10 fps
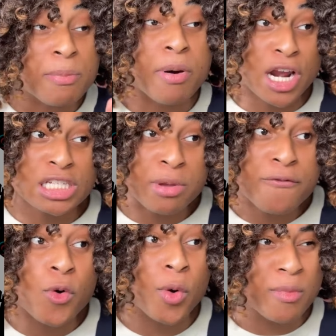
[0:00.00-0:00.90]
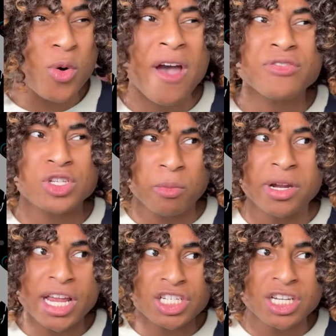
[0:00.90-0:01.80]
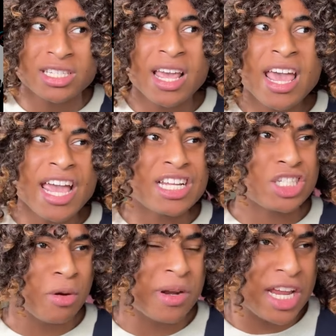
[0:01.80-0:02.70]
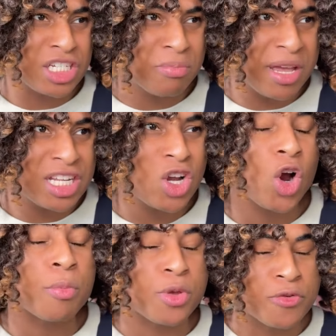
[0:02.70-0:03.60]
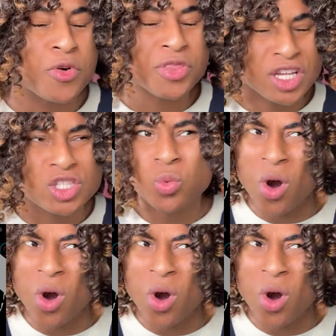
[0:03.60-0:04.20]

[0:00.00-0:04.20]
be punishment for women who have terminations, and termination bans are a beautiful thing to